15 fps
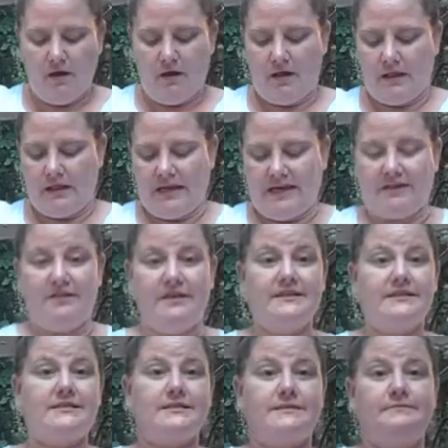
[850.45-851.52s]
like
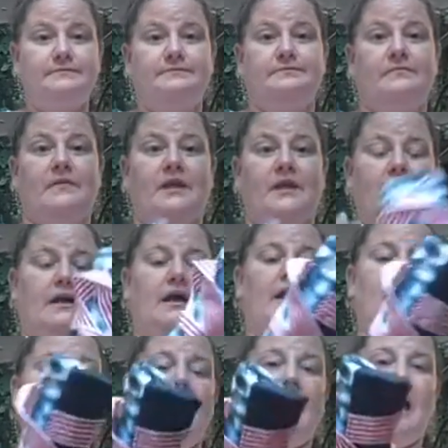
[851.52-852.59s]
this.
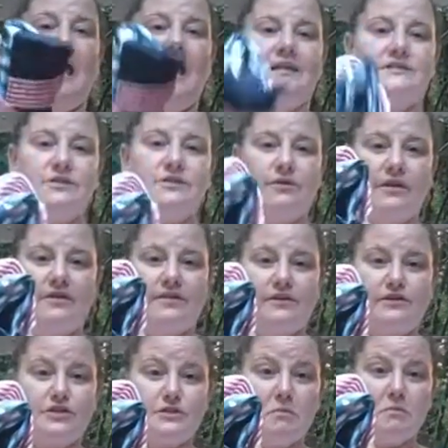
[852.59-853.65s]
And so then they're
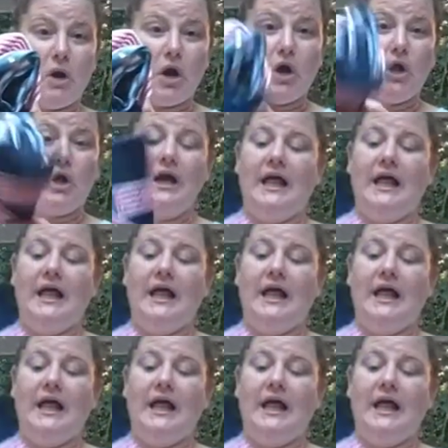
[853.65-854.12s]
small.